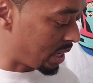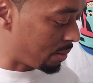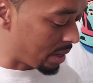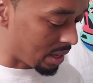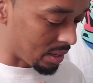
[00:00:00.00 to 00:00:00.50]

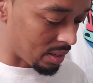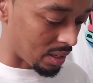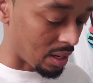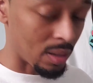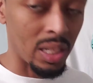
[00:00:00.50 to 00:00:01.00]
eBay
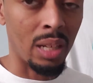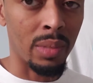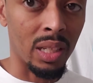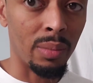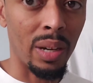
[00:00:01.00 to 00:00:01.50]
a long
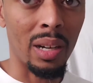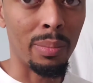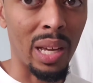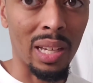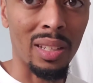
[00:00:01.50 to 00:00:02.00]
time ago, probably
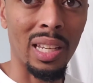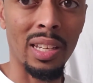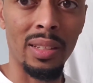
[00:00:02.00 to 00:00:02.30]
back when